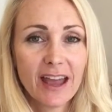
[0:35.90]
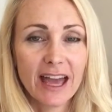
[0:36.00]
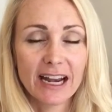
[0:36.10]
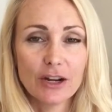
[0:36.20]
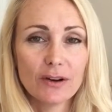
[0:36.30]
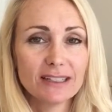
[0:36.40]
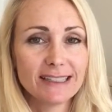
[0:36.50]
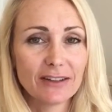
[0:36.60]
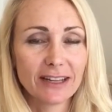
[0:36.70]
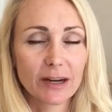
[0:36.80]
And I know I
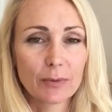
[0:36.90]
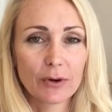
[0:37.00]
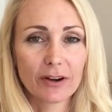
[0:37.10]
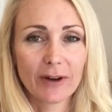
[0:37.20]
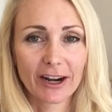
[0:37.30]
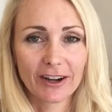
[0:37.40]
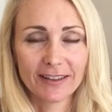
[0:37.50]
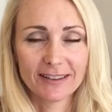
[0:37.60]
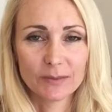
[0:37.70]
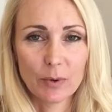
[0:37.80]
sound like a broken record at
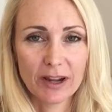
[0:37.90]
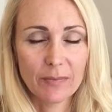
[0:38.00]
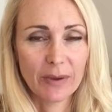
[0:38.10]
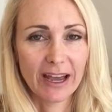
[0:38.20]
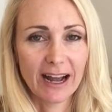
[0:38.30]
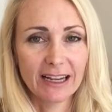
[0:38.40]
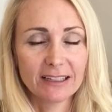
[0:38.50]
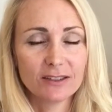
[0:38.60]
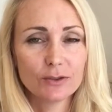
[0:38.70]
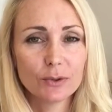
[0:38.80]
this point, but I
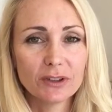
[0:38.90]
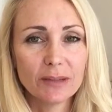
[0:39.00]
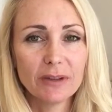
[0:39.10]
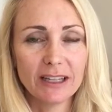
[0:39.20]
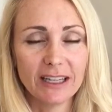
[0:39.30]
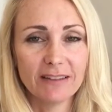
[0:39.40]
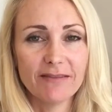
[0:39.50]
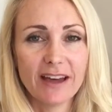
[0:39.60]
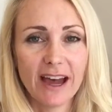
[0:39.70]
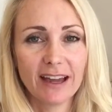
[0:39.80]
truly believe
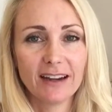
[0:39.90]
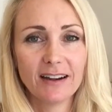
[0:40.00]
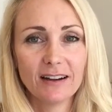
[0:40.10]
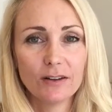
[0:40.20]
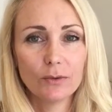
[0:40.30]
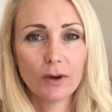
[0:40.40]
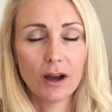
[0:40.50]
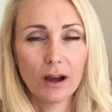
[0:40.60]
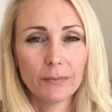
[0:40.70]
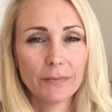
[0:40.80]
that
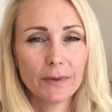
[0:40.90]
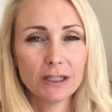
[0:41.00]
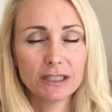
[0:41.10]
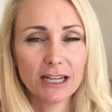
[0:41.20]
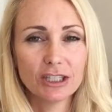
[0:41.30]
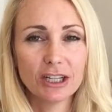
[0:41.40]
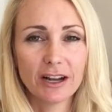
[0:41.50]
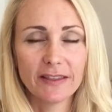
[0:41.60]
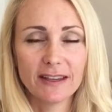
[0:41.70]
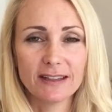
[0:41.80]
touching
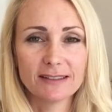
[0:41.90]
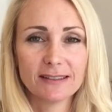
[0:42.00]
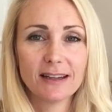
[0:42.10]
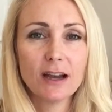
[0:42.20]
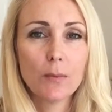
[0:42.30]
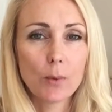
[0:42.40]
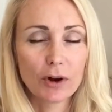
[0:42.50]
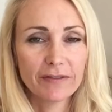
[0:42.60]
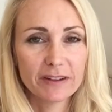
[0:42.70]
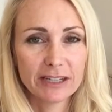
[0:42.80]
on these
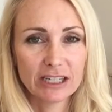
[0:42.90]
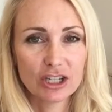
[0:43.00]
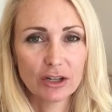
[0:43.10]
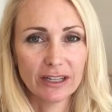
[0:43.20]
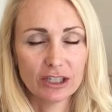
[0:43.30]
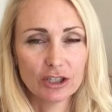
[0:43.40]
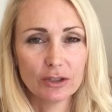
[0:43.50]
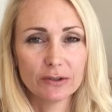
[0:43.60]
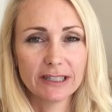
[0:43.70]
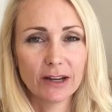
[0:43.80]
more foundational
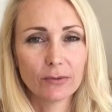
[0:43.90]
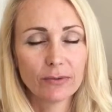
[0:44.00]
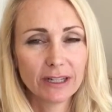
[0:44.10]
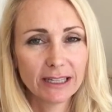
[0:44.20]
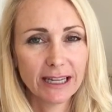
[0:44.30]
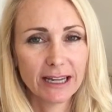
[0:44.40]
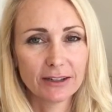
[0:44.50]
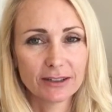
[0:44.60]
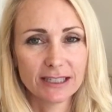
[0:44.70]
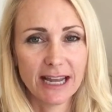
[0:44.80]
issues and really
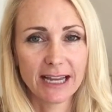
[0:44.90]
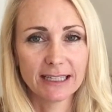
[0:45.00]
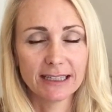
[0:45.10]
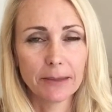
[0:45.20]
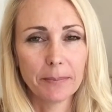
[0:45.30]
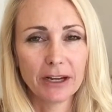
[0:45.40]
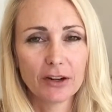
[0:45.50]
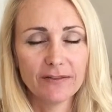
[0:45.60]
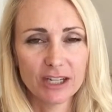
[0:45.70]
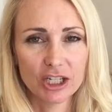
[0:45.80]
understanding the
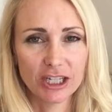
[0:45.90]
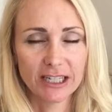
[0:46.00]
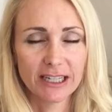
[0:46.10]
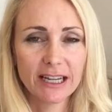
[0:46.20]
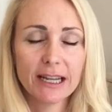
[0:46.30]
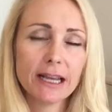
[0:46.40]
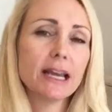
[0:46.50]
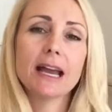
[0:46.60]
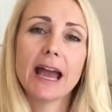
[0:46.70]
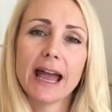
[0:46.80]
bigger vision
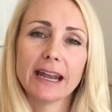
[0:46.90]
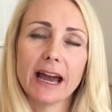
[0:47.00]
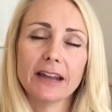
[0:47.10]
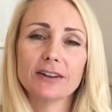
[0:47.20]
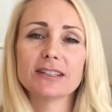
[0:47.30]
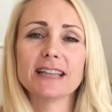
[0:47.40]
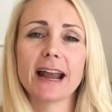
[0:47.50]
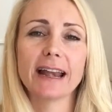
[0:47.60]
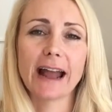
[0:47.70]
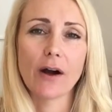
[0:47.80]
and
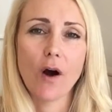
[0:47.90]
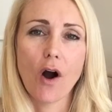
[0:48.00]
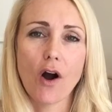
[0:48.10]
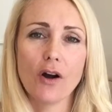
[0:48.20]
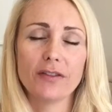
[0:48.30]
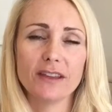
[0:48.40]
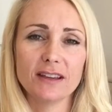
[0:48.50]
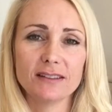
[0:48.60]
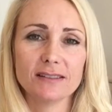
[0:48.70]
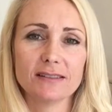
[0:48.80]
understanding how all
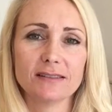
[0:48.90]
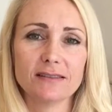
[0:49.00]
these